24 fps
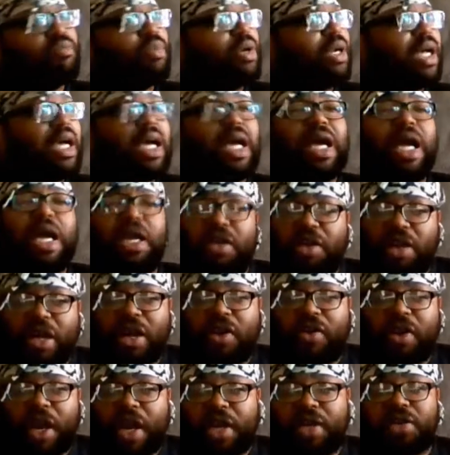but I,
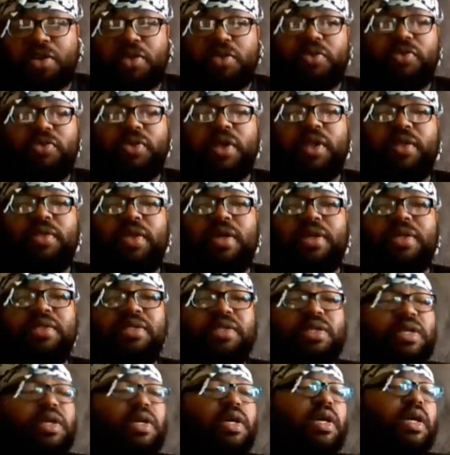I I do think
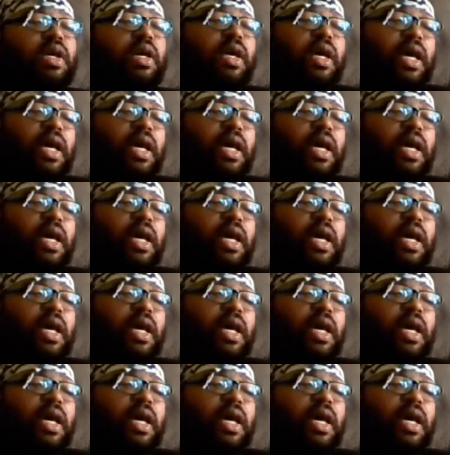this.